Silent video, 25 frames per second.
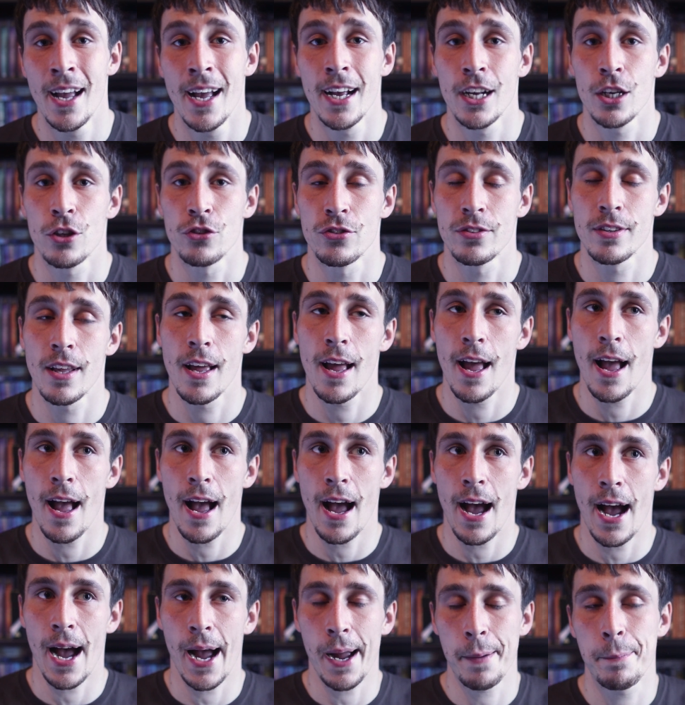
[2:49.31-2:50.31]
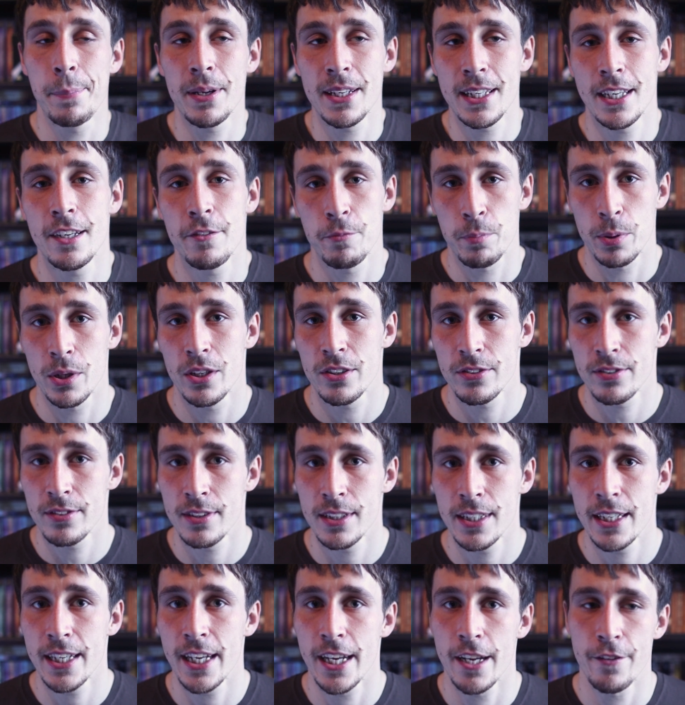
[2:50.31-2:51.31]
Because I believe,
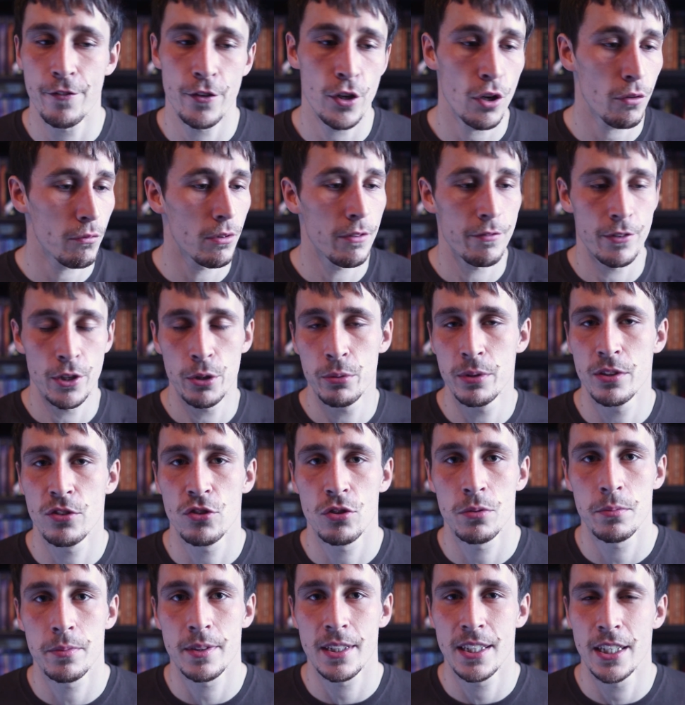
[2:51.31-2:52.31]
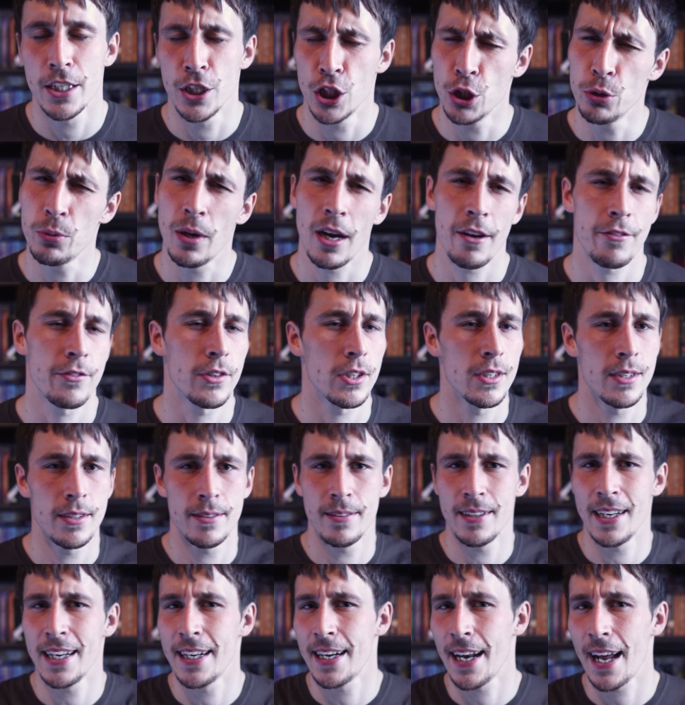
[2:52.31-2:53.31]
personally, if you're reviewing something and you have to
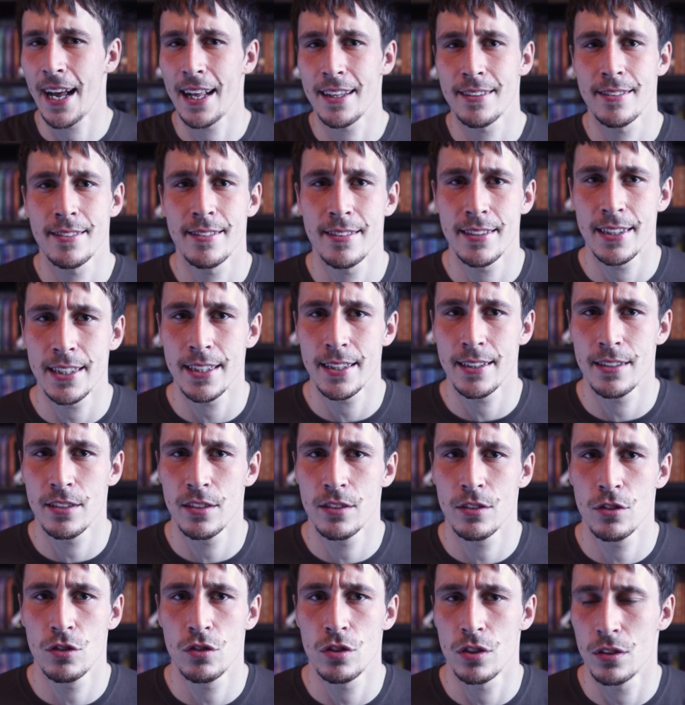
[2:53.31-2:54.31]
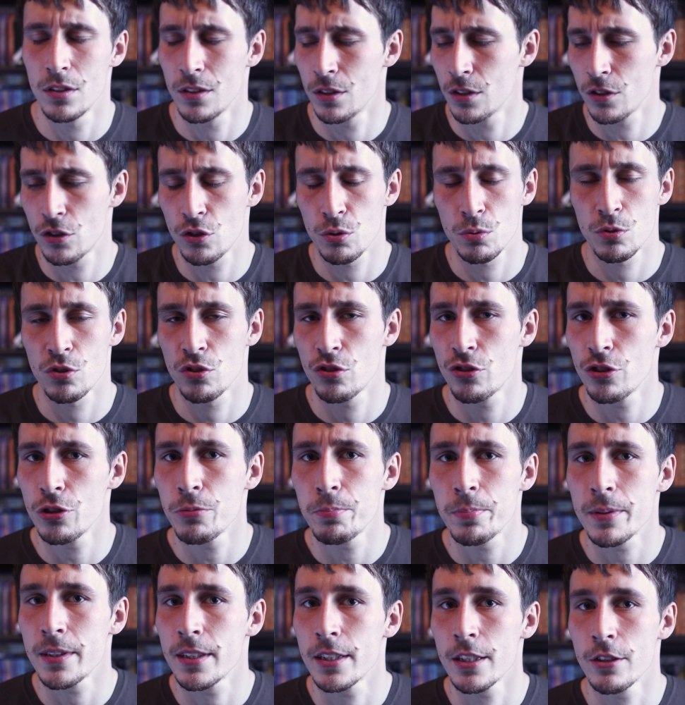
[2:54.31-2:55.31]
enhance it to a
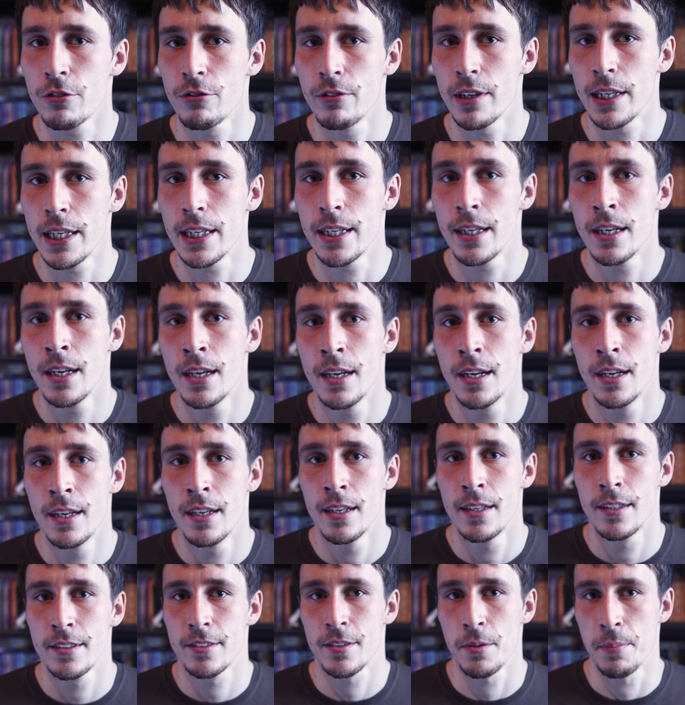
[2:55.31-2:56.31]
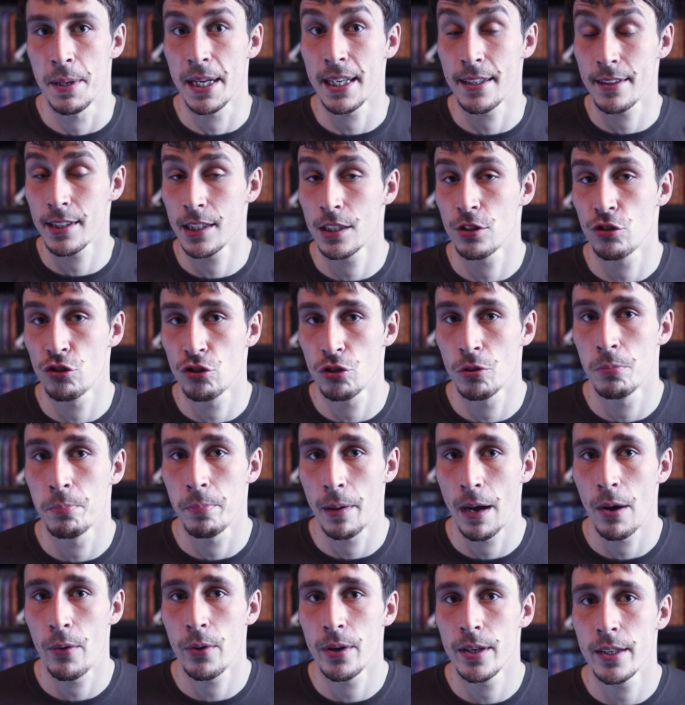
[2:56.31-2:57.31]
stupid degree to make things jump
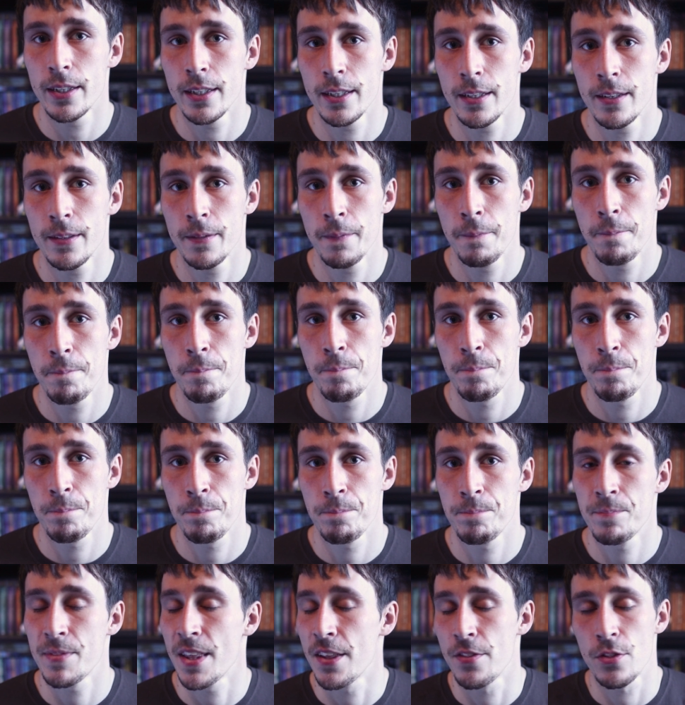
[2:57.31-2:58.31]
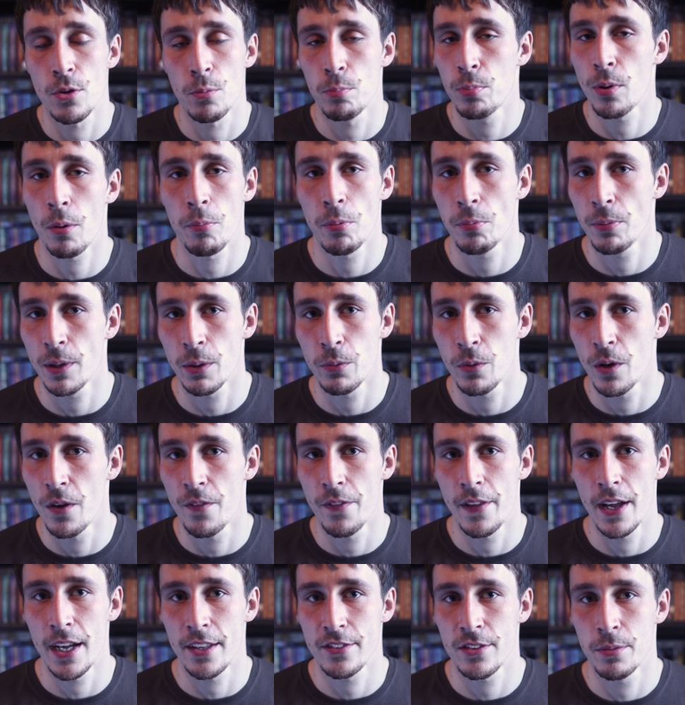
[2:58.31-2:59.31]
out at you, then they probably weren't
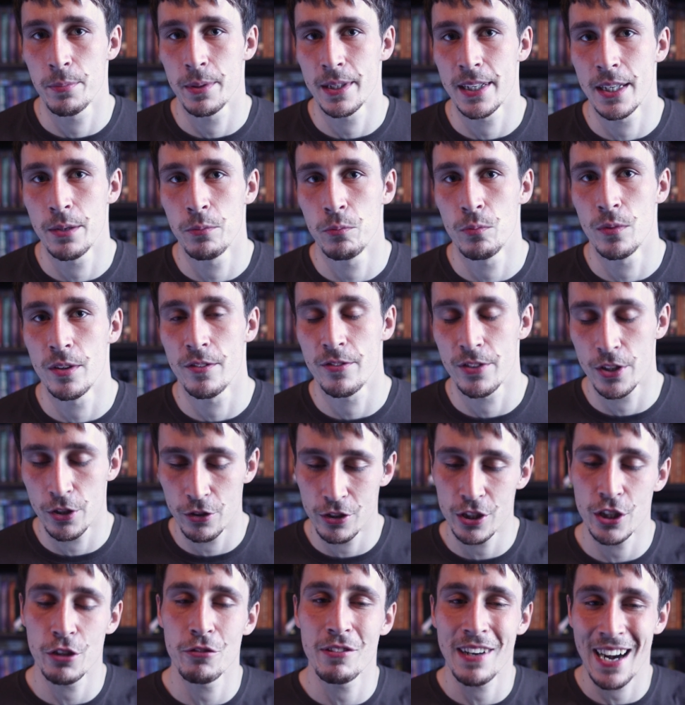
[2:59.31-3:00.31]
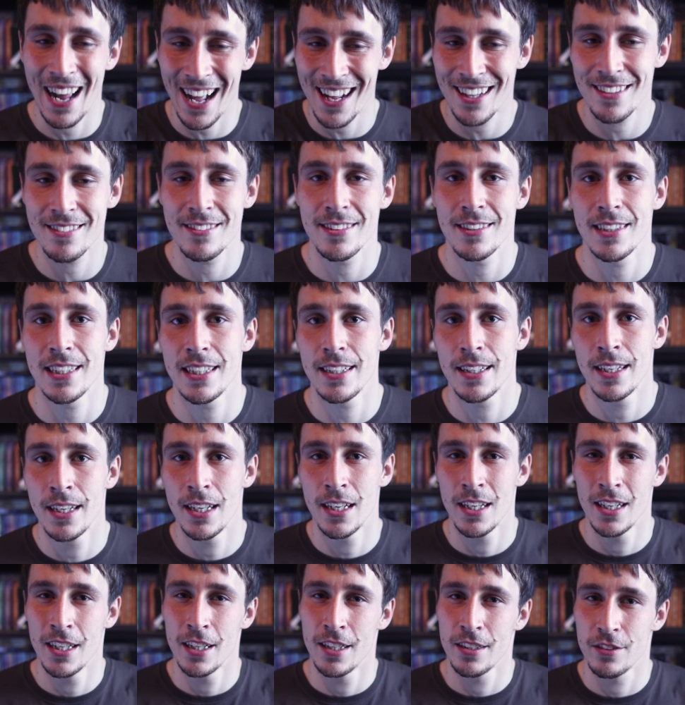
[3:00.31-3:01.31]
there to begin with. You're enhancing it
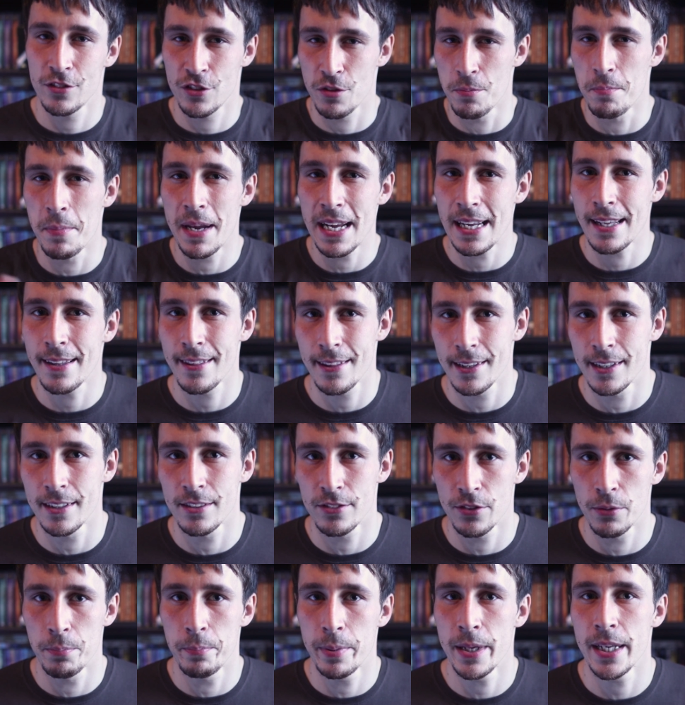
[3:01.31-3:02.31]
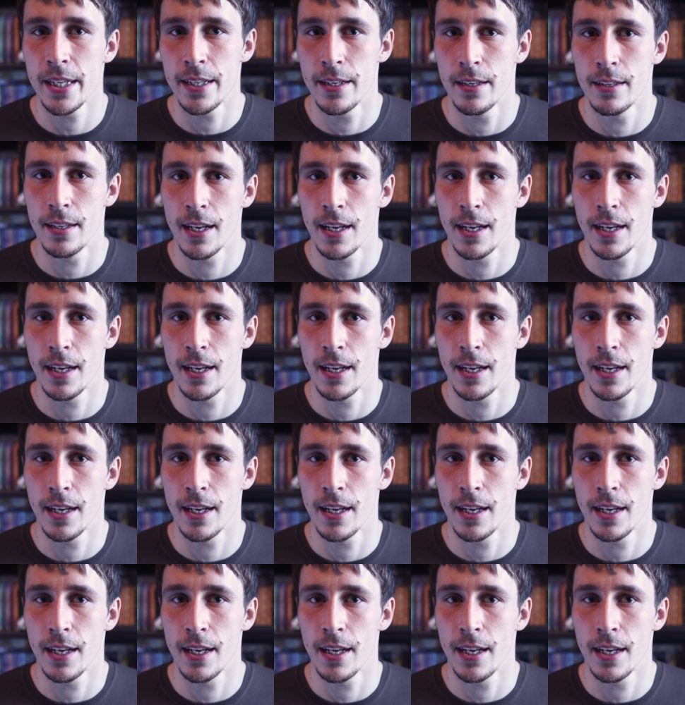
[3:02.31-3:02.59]
to make things appear.